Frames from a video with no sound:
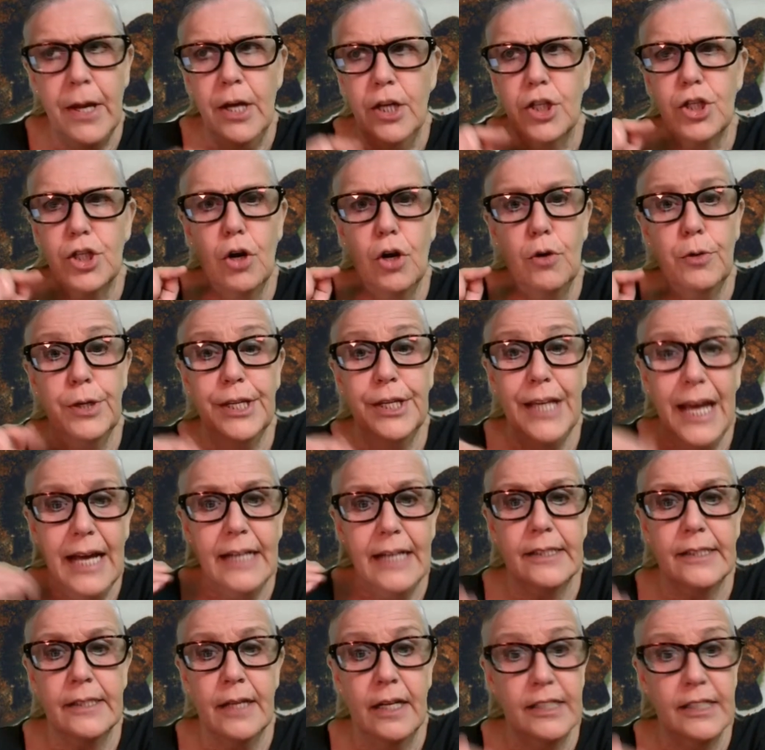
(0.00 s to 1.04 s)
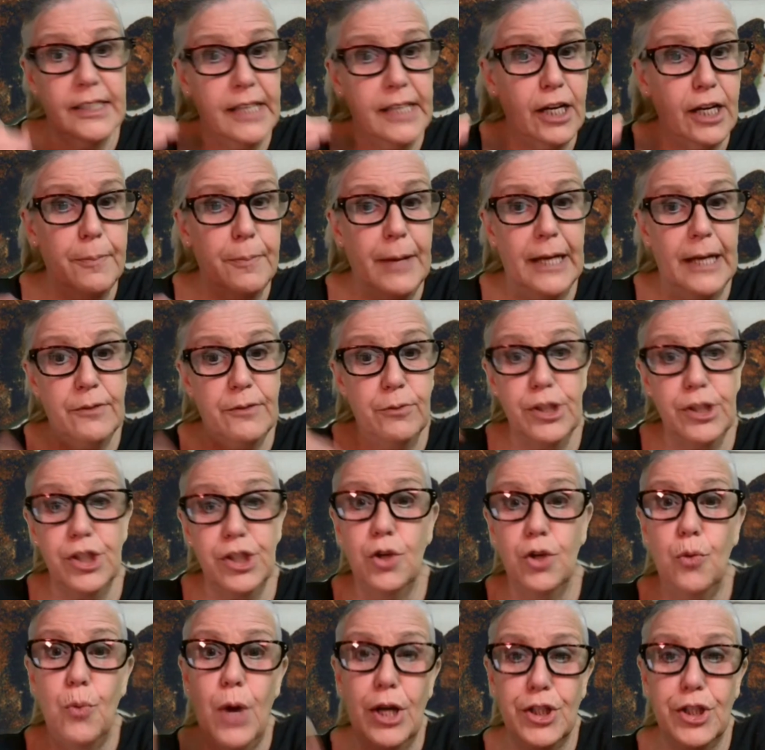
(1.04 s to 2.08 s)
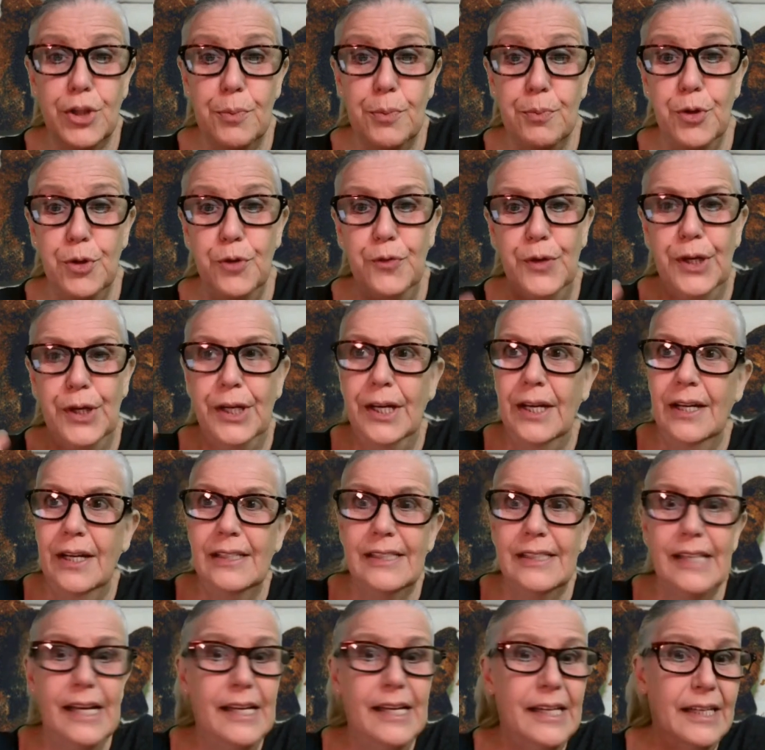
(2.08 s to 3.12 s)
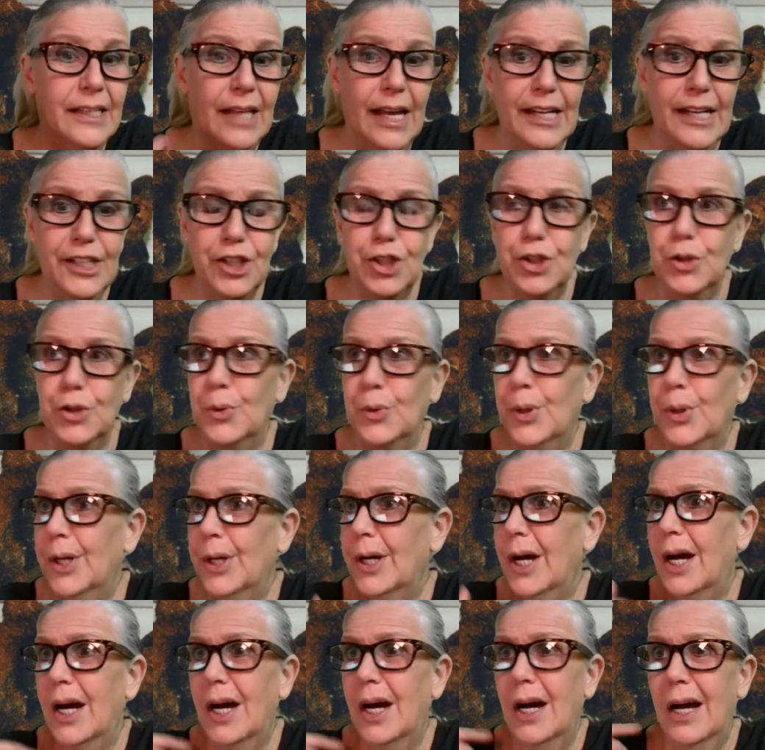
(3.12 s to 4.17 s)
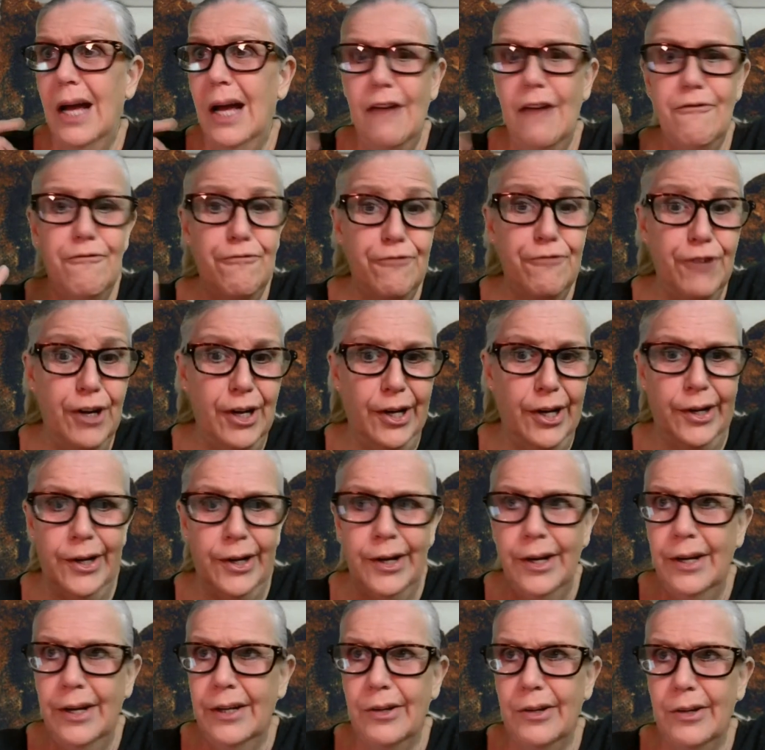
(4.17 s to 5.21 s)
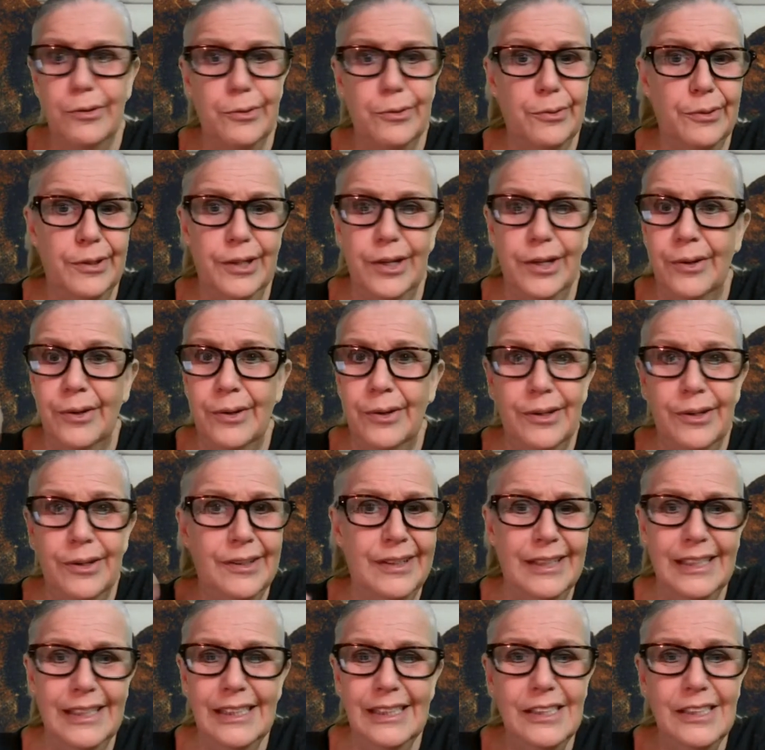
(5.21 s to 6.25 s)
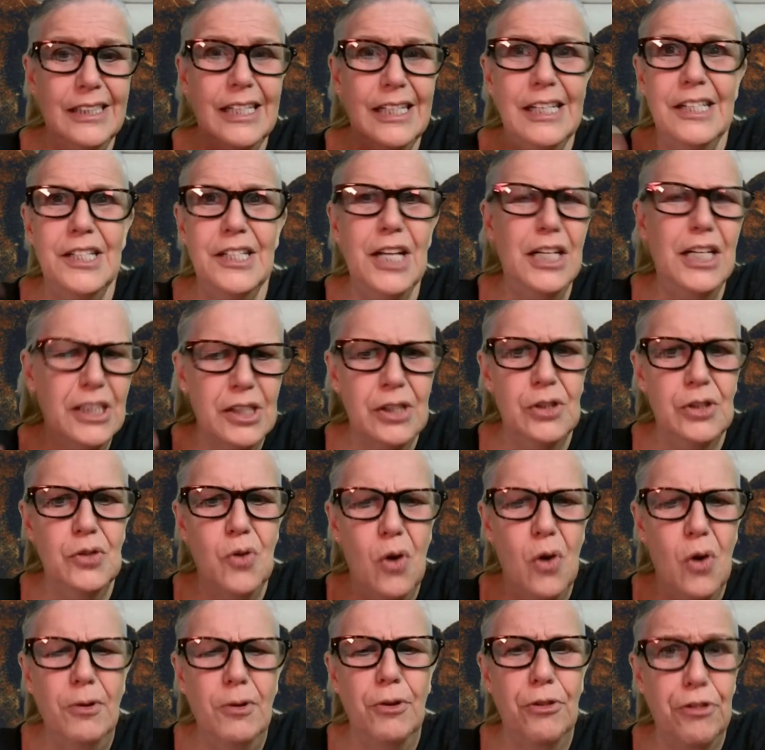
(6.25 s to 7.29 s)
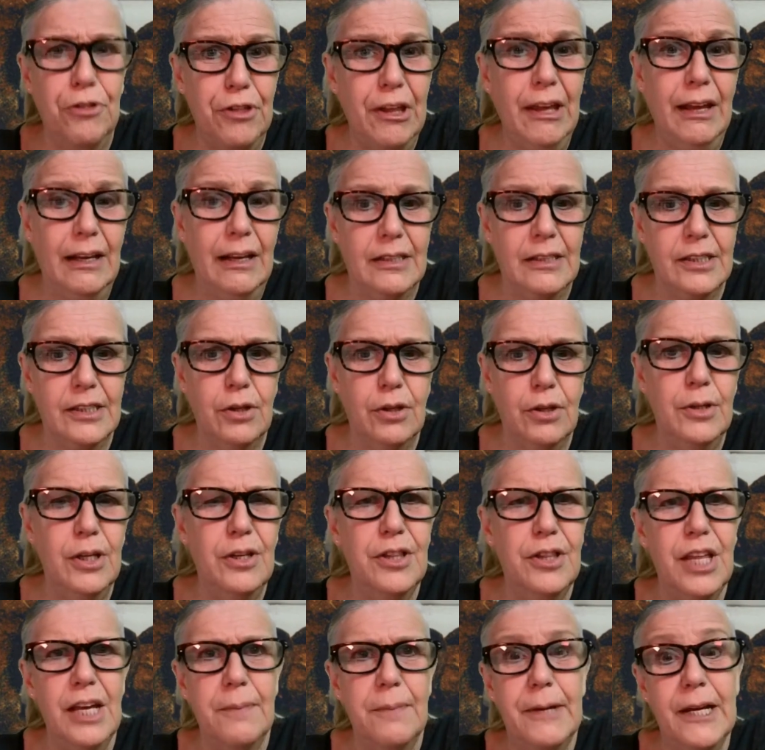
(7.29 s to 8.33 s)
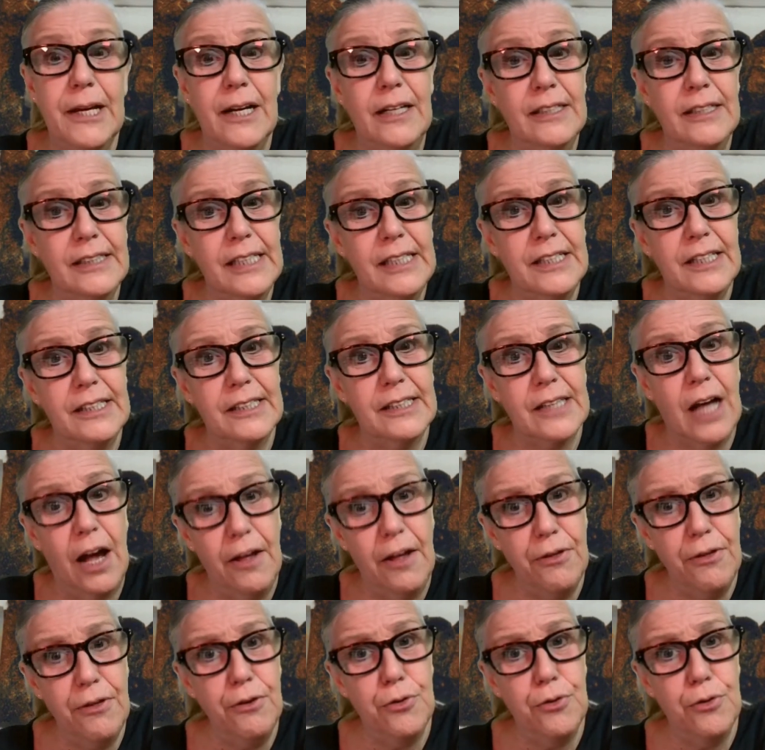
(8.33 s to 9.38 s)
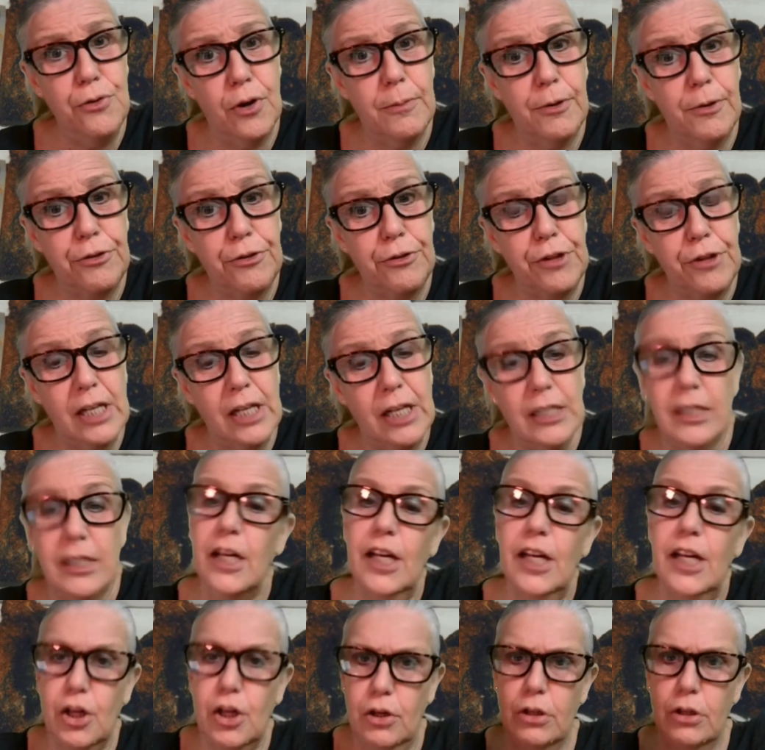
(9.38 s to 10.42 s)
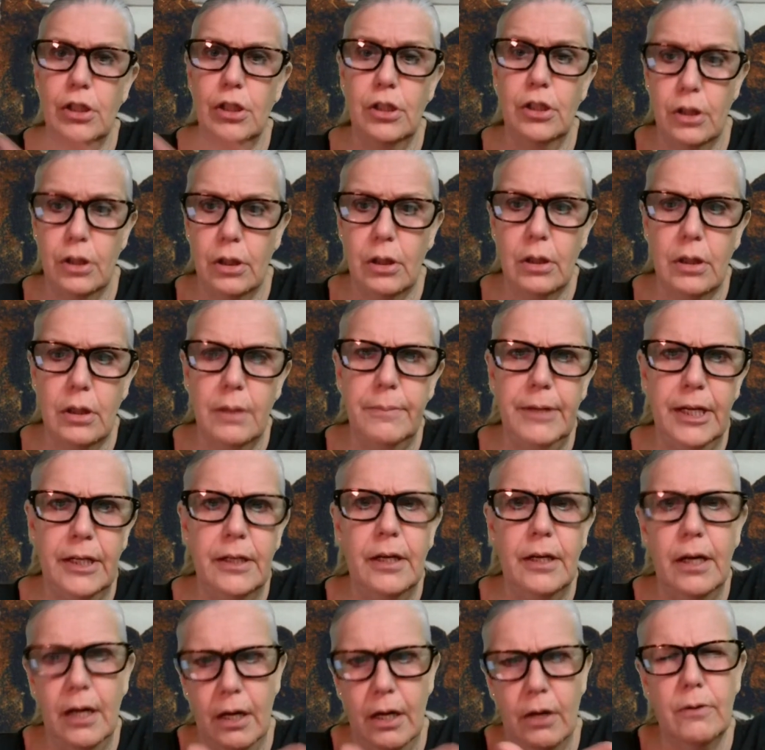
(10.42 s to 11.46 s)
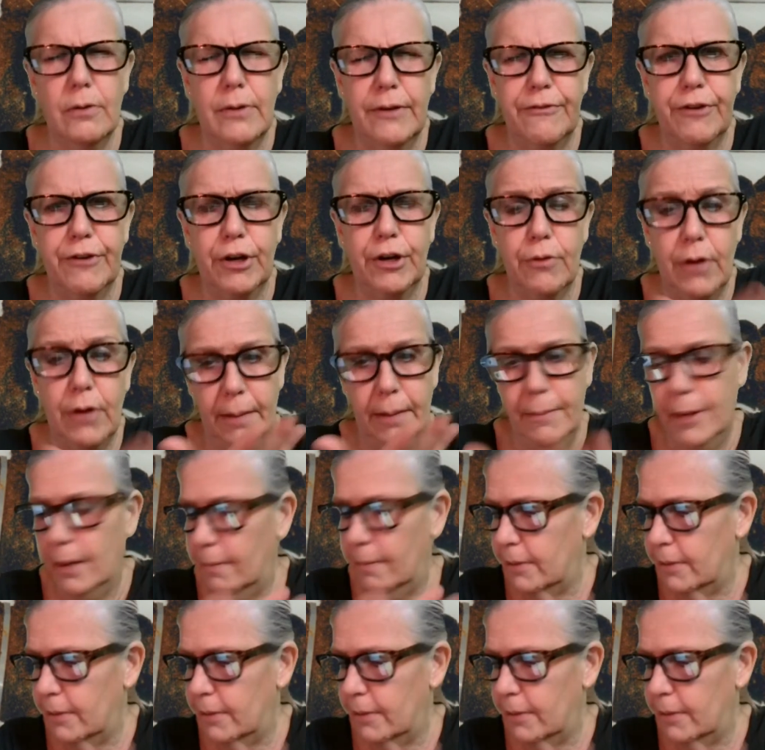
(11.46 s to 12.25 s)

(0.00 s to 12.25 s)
So, yes, a psychopath will still watch a movie, say he likes you, uh, have fun, go to, you know, he, he does normal things. So, you think because he does other normal things, he couldn't commit a horrific crime.